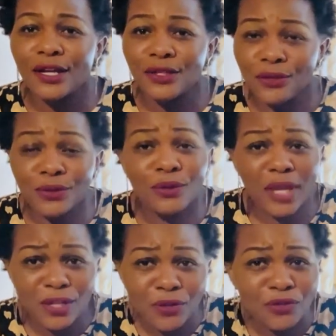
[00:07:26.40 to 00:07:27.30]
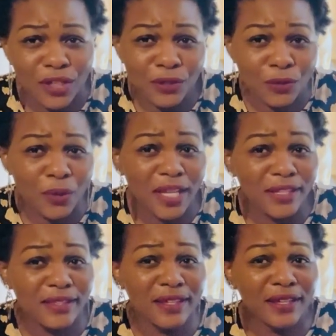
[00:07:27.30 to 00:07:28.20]
you cannot really do
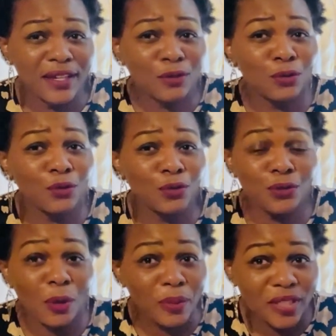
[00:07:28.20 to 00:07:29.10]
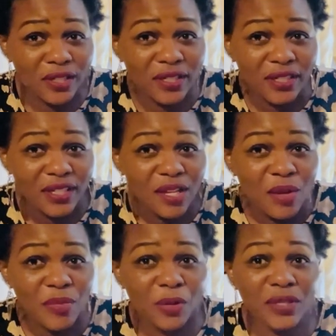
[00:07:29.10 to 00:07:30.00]
anything to stop it
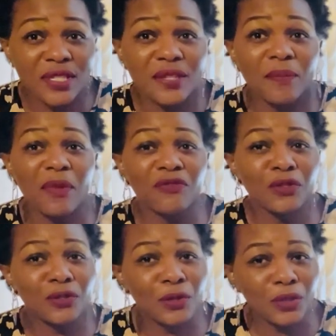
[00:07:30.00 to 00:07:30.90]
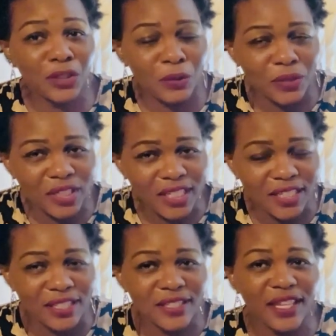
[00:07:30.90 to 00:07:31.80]
because the physiological changes
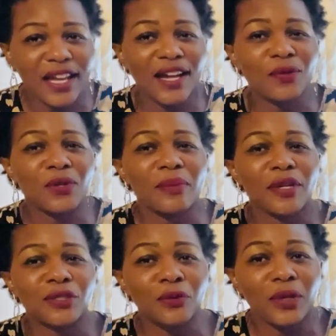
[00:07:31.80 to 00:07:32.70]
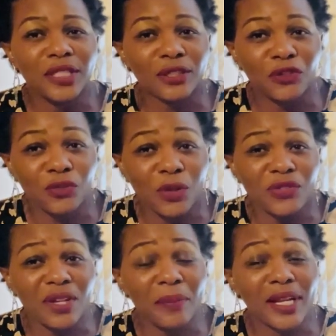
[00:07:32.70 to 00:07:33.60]
anoramba achingoitika kusvika
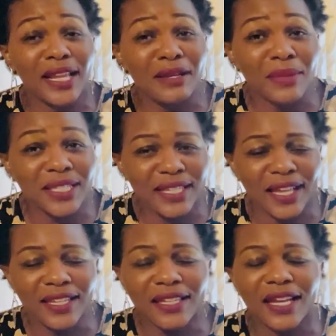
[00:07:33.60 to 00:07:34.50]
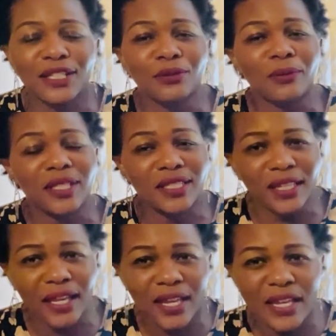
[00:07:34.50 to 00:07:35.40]
pa9 months anenge achingoitika.
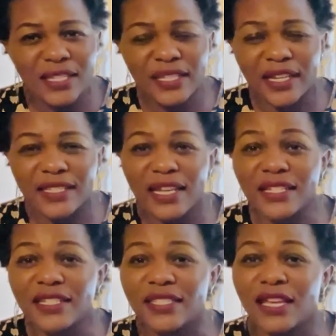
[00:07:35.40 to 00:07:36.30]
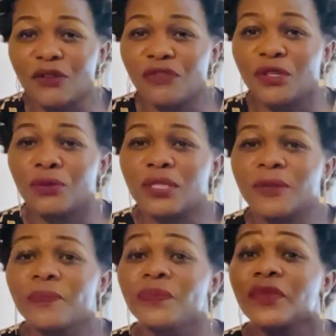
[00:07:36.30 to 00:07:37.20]
Saka tiredness yayo ifind kuti
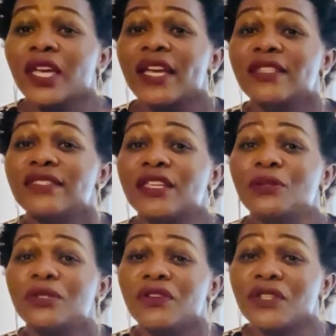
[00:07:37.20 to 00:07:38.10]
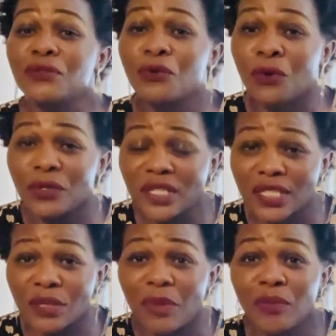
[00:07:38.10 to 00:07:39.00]
as the uterus grows, as the
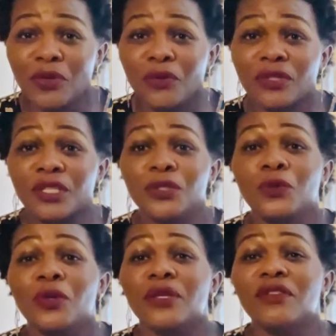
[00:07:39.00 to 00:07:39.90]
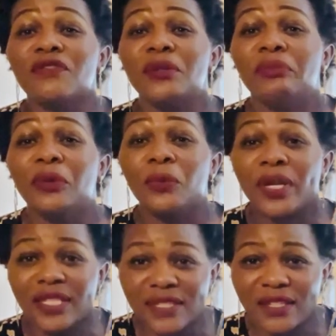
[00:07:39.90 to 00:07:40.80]
baby grows, it will even be
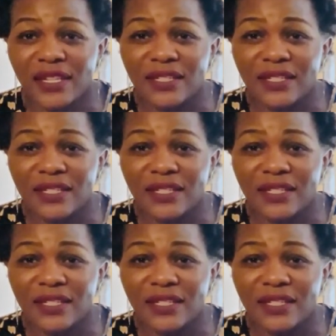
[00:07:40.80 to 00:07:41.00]
worse. And